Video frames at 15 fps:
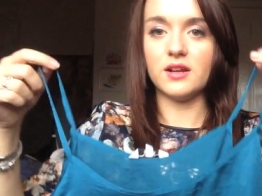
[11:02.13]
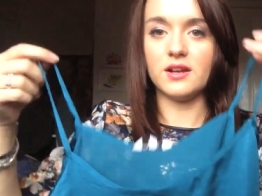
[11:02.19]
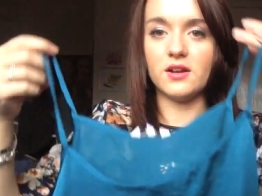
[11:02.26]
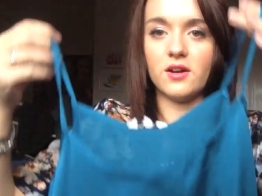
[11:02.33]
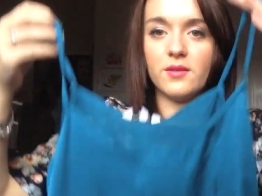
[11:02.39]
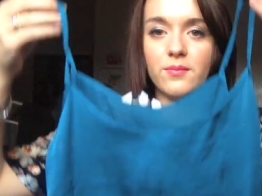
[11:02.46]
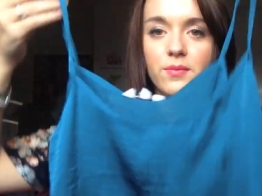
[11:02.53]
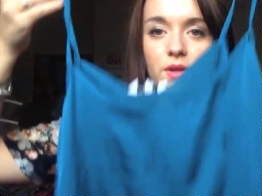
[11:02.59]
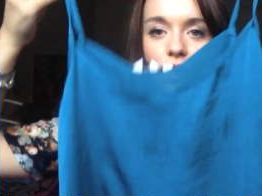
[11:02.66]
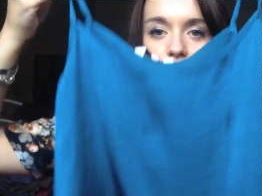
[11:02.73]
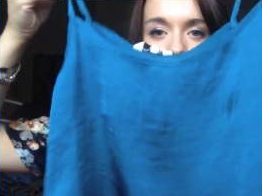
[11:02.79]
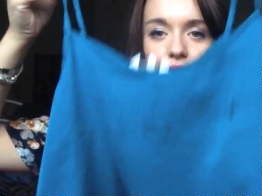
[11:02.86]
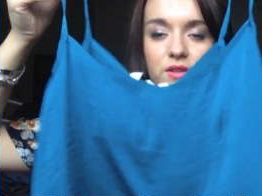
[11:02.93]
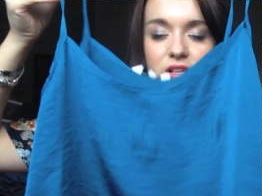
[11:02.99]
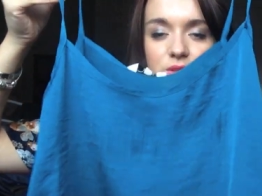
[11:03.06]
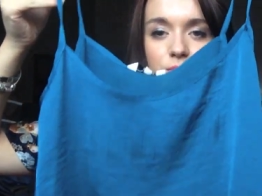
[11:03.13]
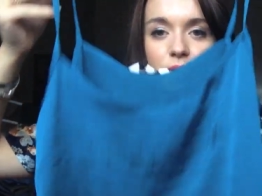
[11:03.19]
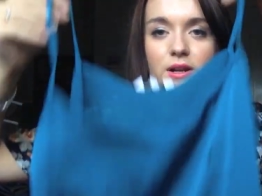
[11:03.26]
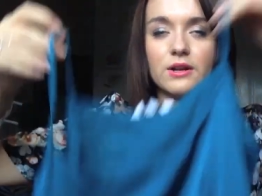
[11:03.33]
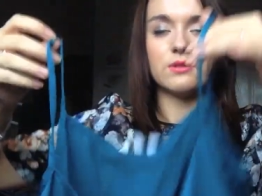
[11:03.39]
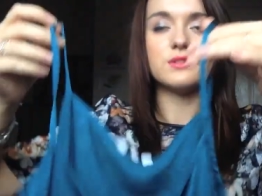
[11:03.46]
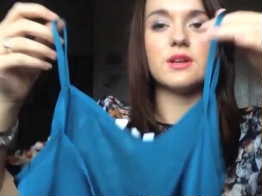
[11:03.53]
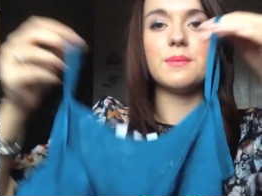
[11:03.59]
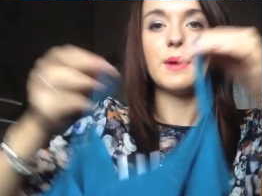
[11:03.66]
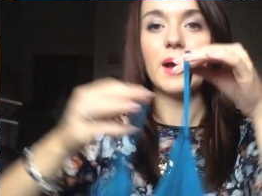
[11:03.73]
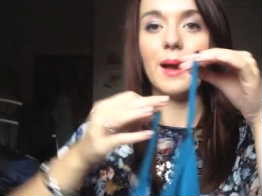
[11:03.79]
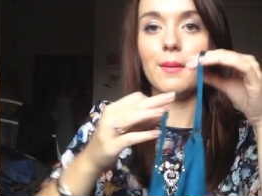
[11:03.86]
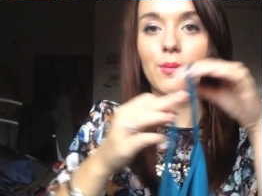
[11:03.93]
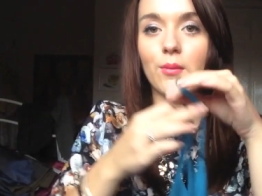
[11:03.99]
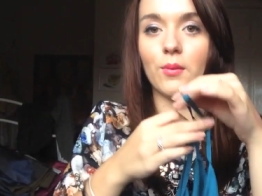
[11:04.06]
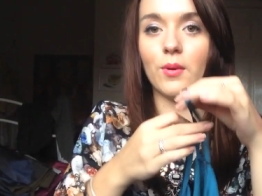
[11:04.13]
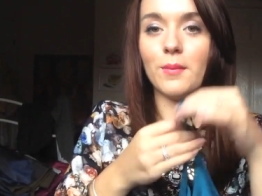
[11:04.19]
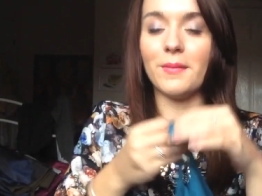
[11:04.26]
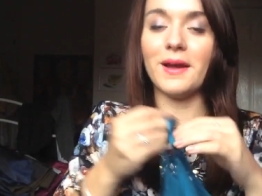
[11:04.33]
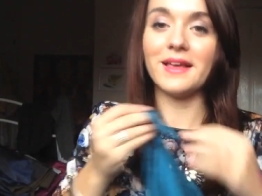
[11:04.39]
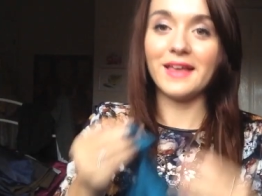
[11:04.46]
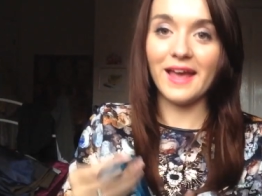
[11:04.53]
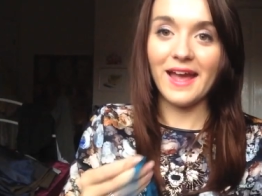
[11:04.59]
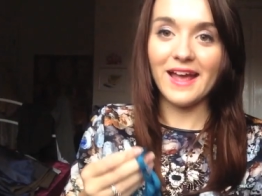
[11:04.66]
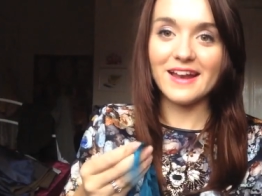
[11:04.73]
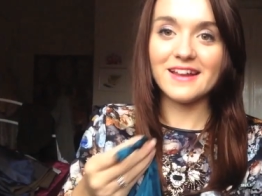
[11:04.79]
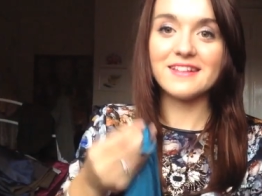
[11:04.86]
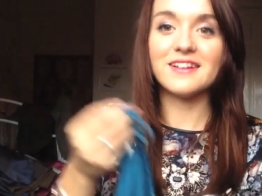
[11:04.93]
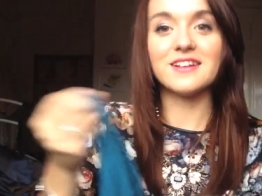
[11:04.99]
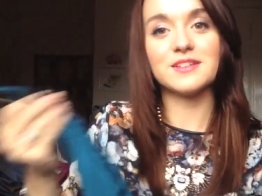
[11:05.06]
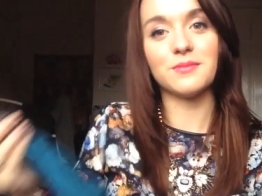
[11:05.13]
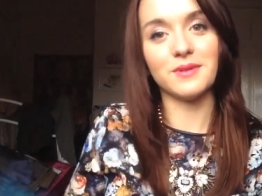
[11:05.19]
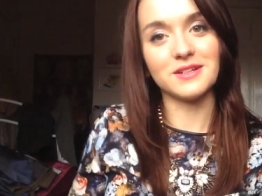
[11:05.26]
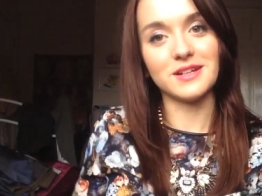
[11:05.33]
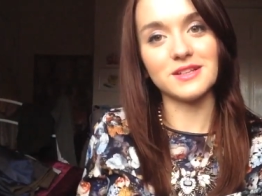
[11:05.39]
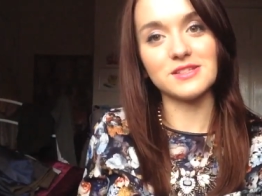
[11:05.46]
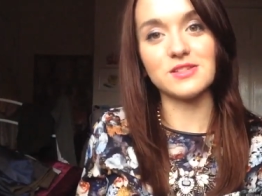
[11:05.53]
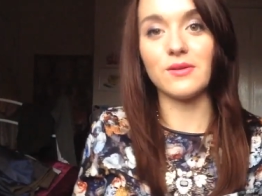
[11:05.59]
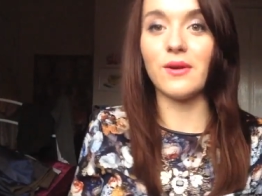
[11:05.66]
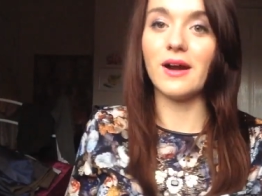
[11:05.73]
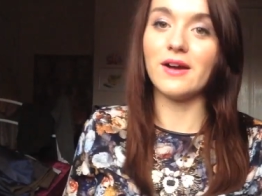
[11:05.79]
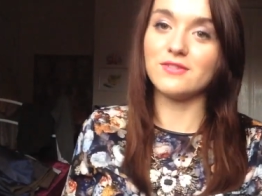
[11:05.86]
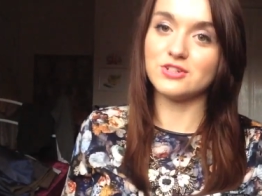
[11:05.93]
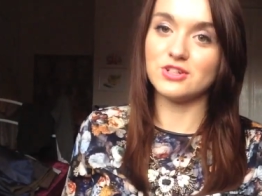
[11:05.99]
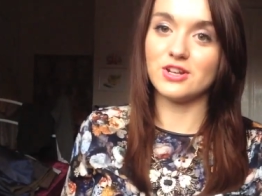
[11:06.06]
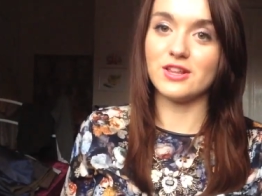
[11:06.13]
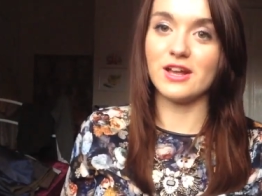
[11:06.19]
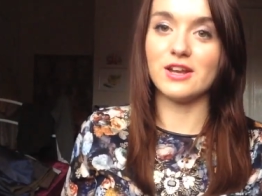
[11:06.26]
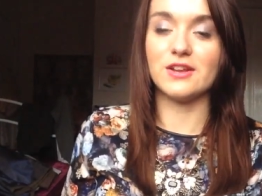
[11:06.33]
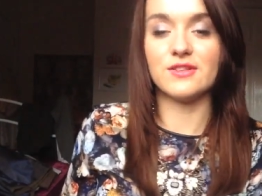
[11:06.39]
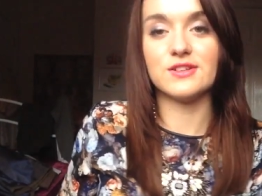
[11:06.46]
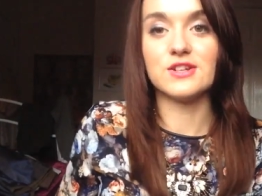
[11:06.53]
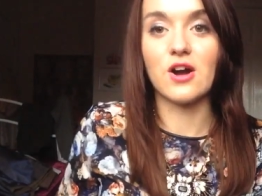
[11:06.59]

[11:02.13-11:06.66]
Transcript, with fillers: ninety nine. Got this one and also a purple one, but again, that's my dad, so I'll have to show you that another